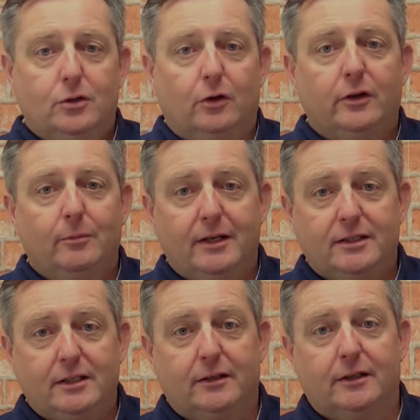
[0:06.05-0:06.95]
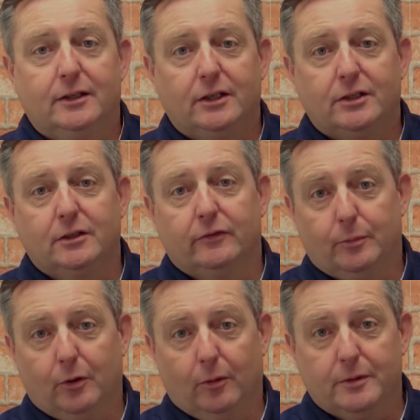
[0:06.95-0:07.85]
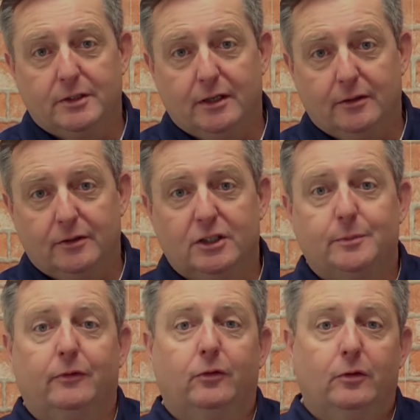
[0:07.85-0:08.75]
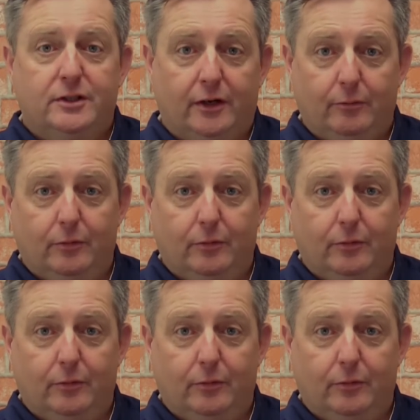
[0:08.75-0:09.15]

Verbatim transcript: documenting the condition of the property just before a tenant